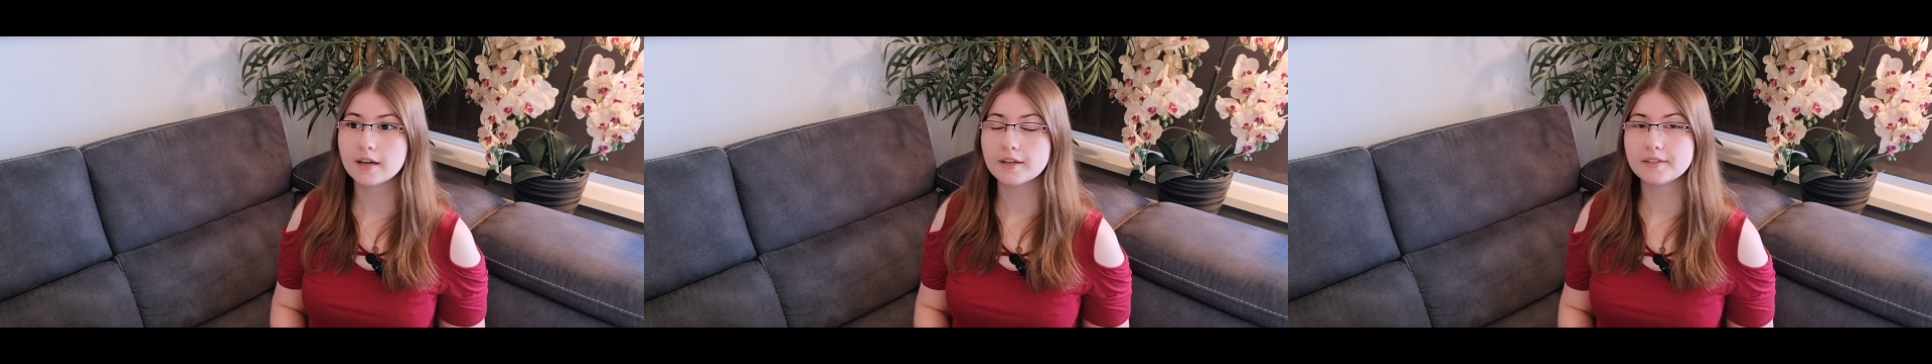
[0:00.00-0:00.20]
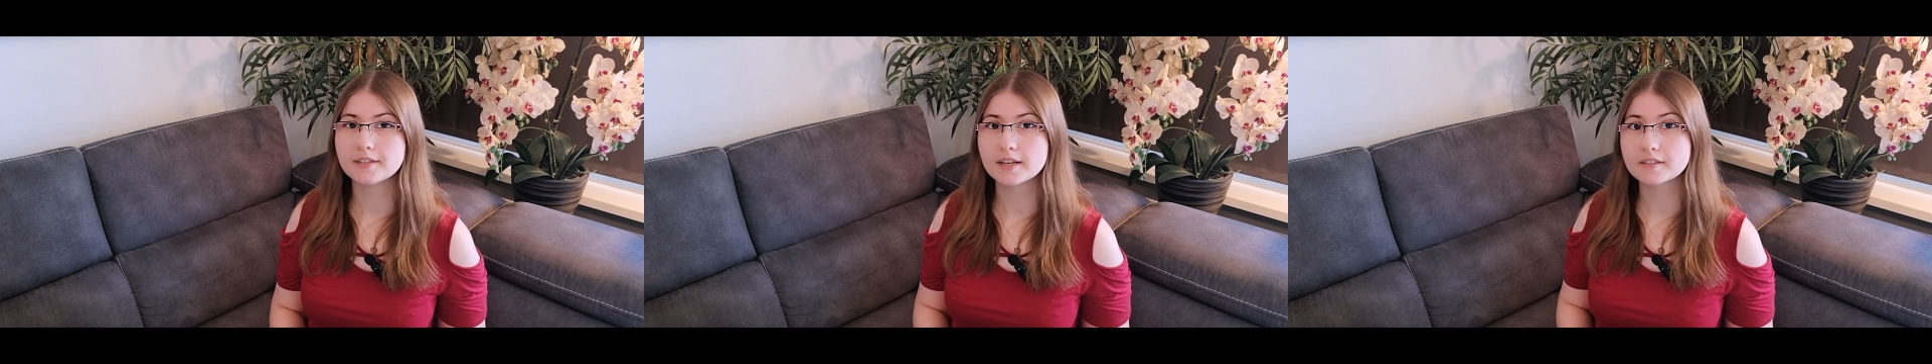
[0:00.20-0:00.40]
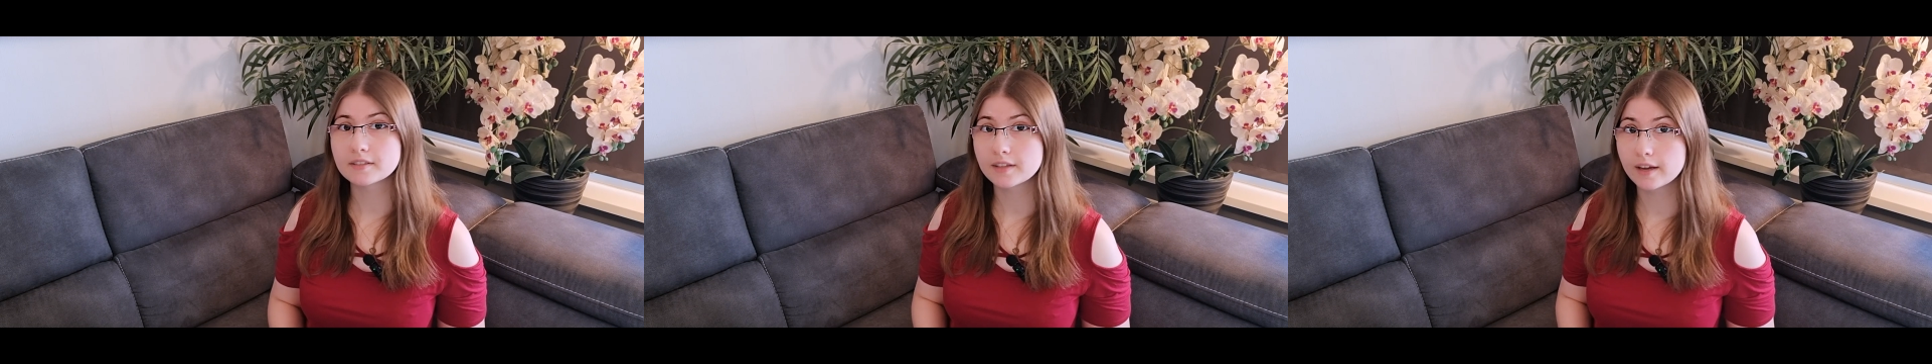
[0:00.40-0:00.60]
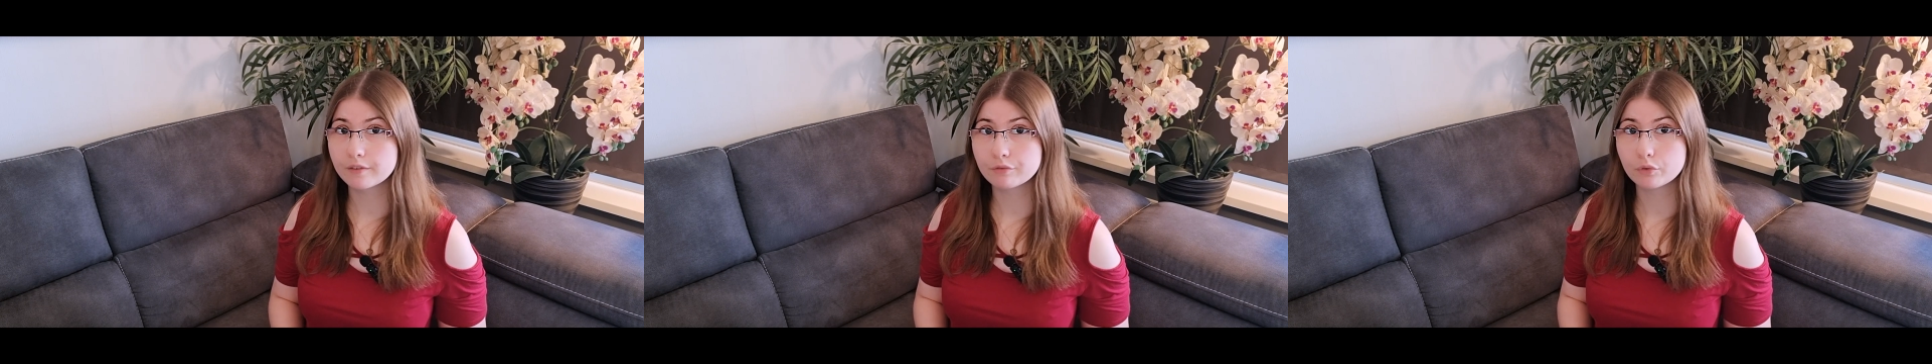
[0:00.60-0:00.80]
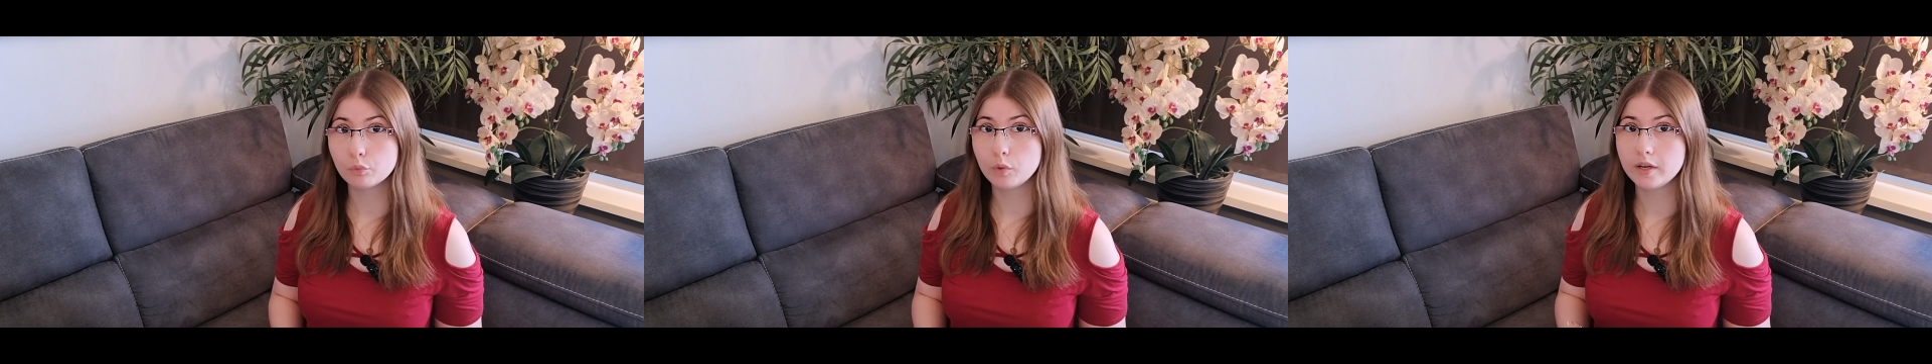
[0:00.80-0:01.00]
It doesn't
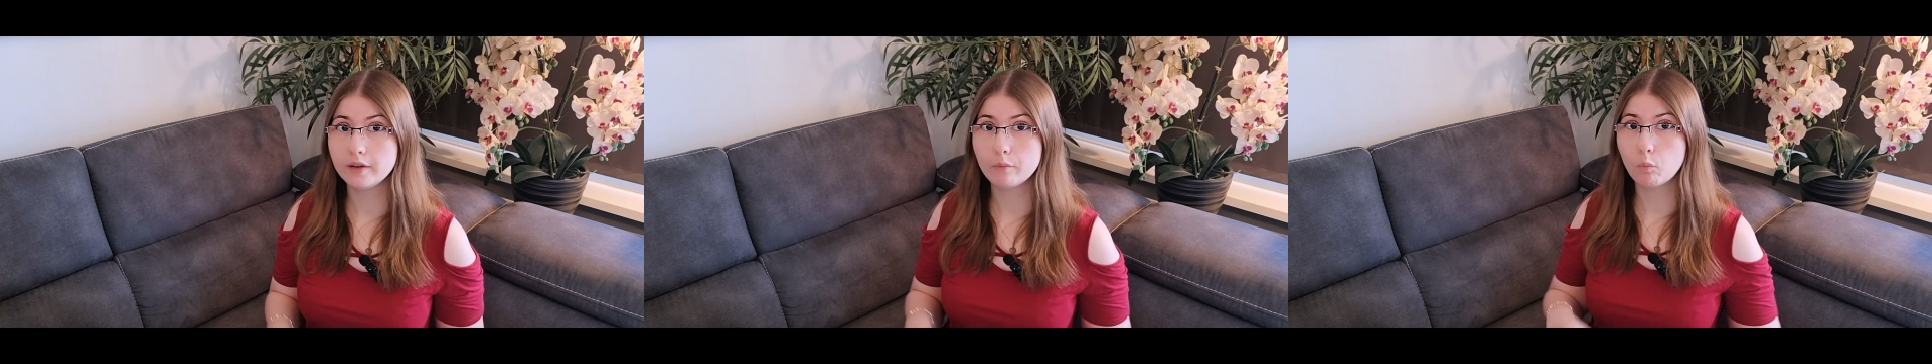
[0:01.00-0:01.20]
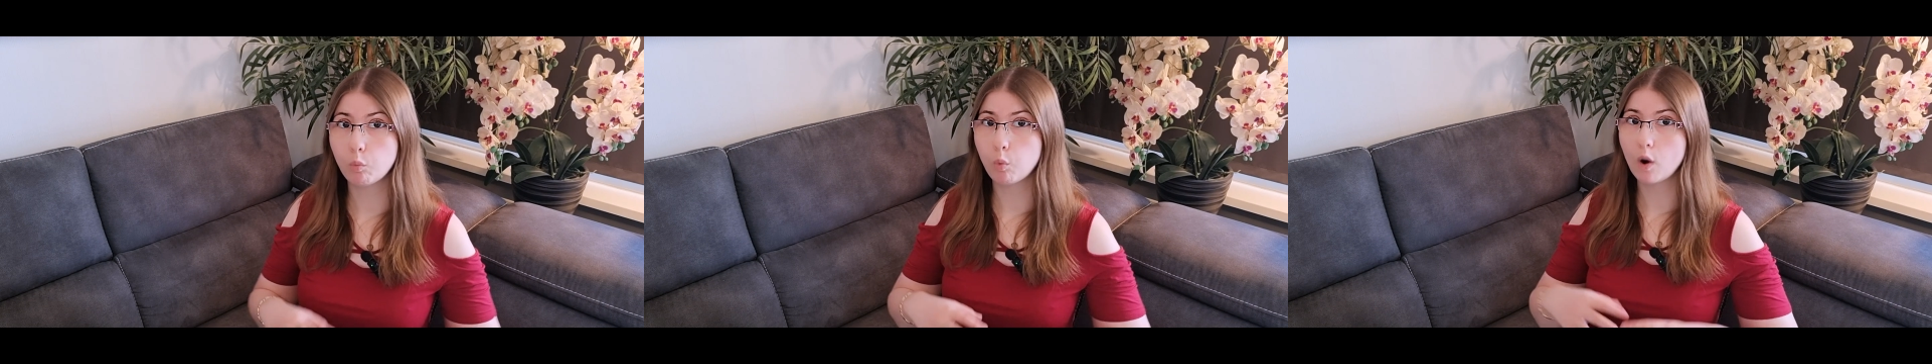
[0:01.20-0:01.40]
have a really